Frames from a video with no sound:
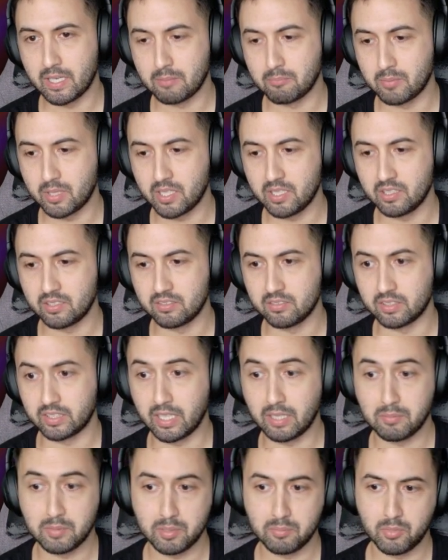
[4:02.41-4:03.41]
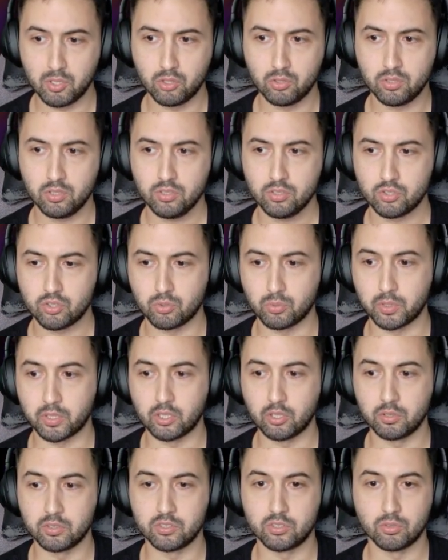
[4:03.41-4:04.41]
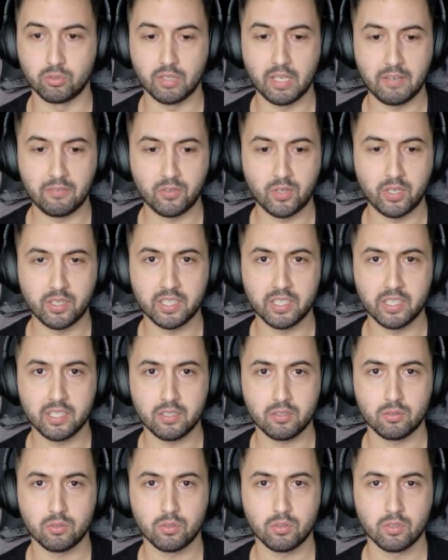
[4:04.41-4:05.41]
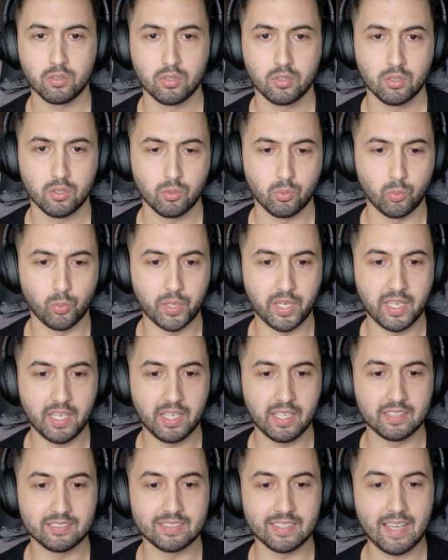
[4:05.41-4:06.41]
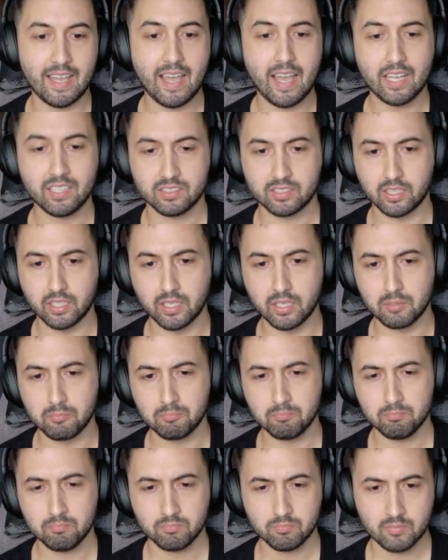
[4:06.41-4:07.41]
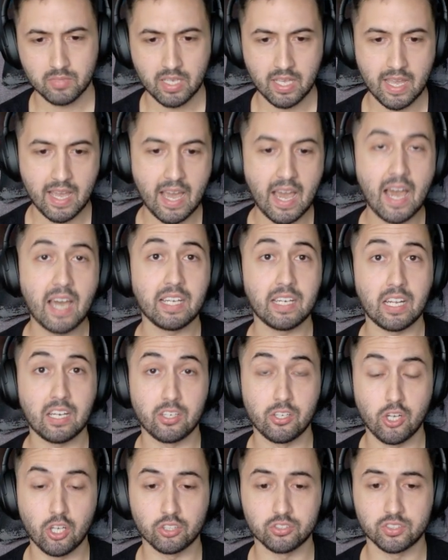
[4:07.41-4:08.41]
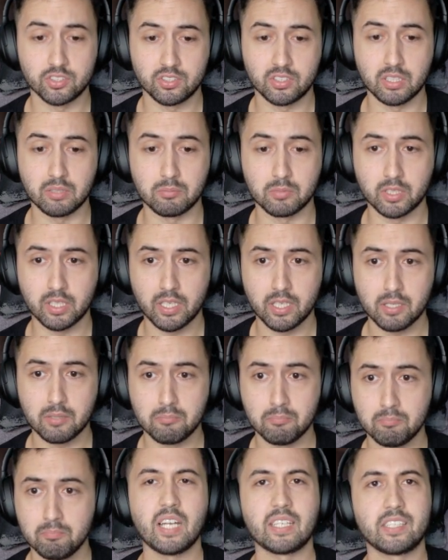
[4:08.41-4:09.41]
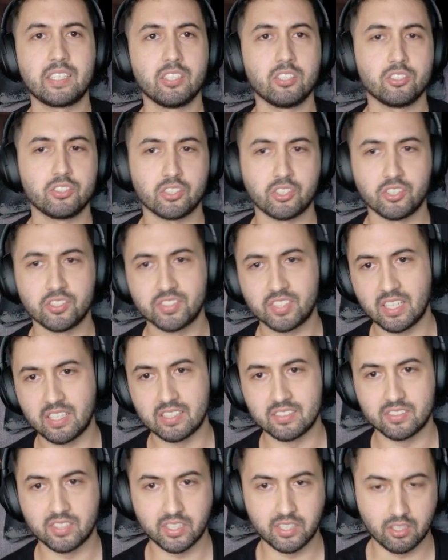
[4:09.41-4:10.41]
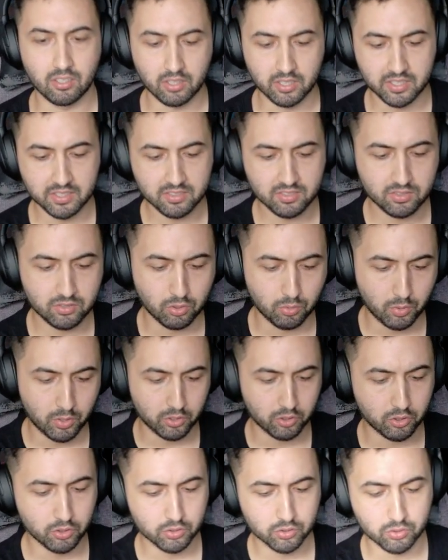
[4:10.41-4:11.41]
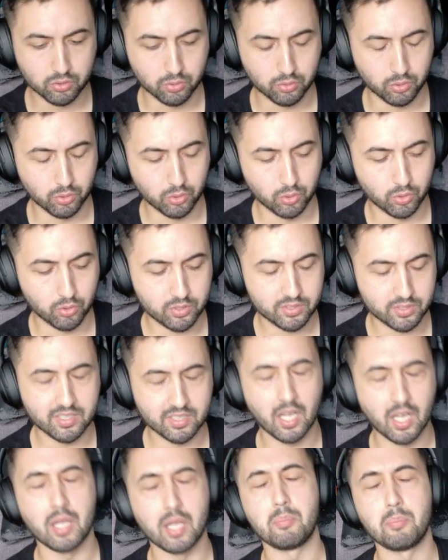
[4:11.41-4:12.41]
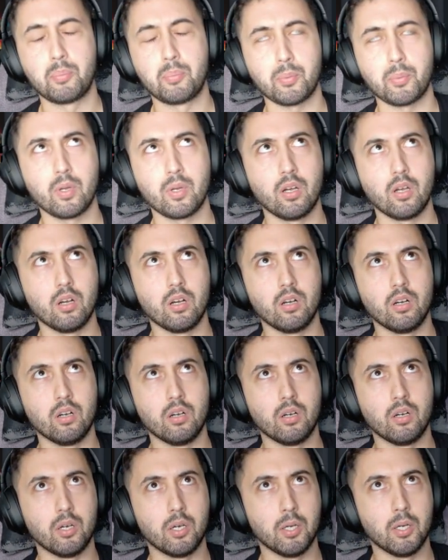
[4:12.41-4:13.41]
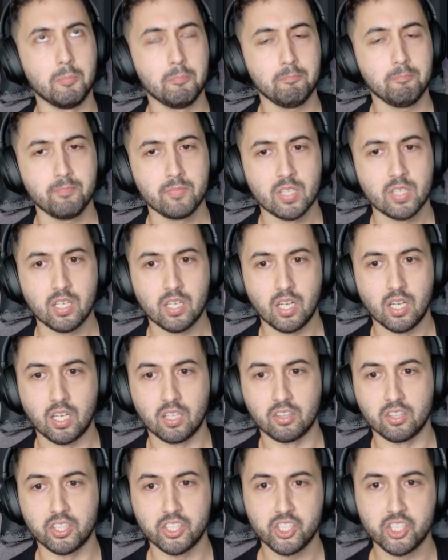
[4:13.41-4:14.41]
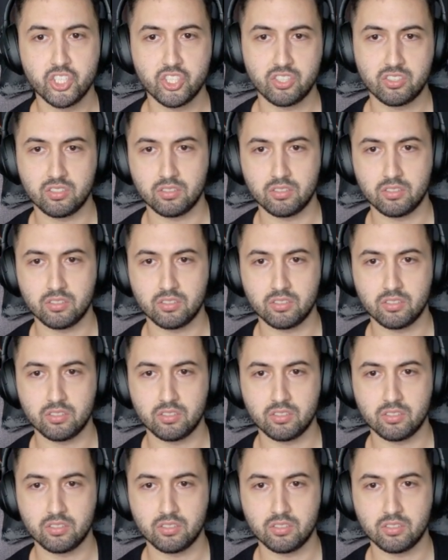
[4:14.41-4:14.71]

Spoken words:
in gaming mode. So we go into library, we hit add game, add a non-Steam game. Here there is an entire list, so we're going to type Unleashed,